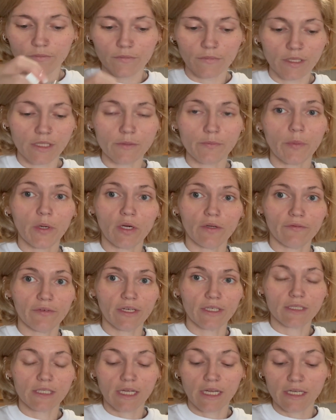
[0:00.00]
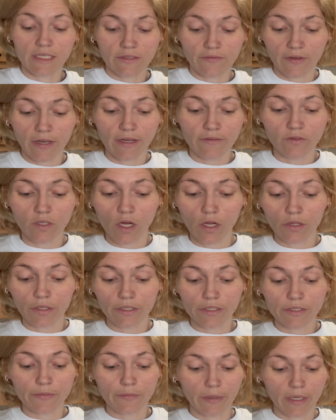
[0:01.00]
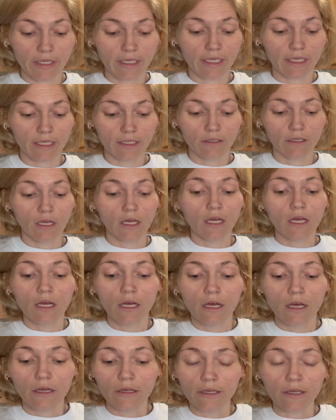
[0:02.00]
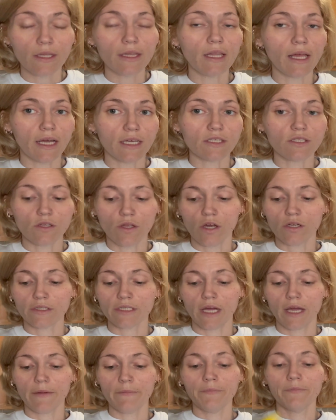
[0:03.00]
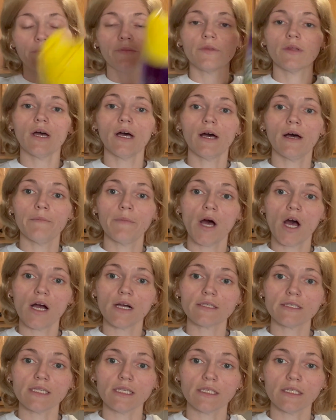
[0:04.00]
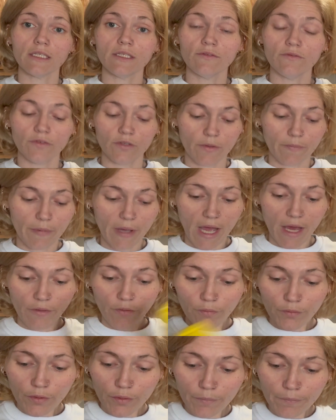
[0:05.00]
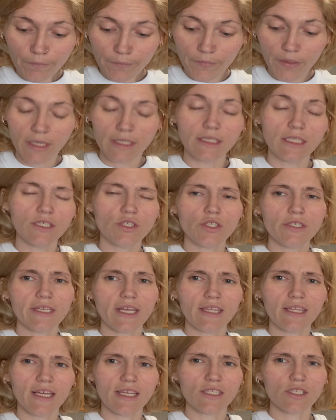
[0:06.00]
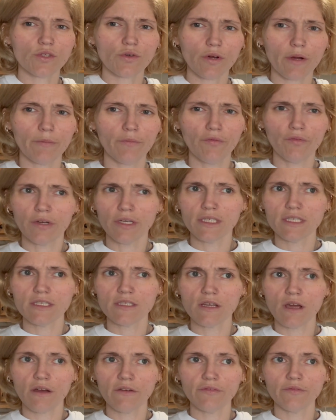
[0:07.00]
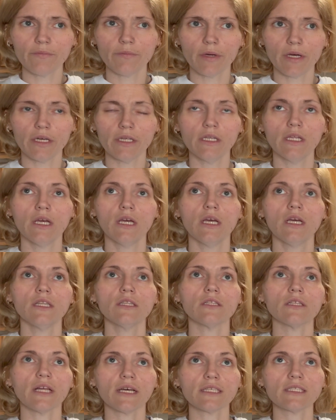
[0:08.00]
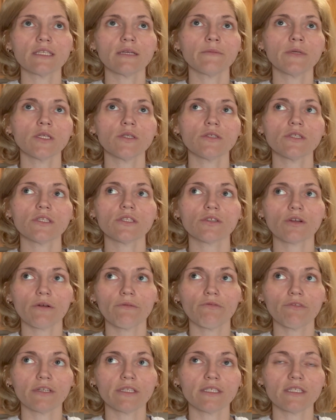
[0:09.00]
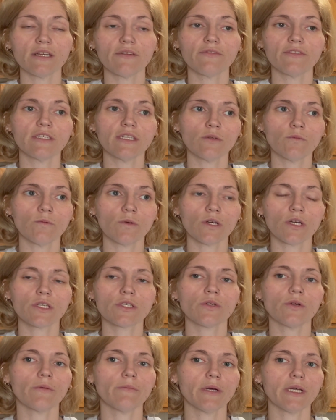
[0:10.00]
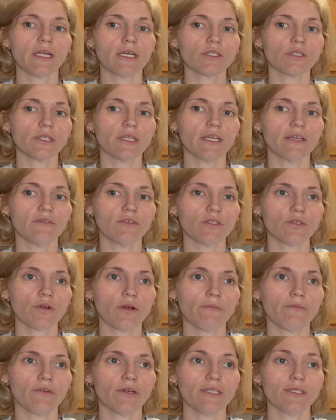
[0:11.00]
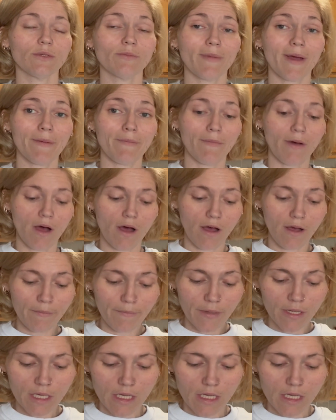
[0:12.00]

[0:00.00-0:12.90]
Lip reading: It's perfect. It is $5, but it lasts a long time. OxyClean for the bathroom. I did just get that scrub-free stuff, but the last time I used the scrub-free stuff, it didn't work, so I might actually give the scrub-free to my mom.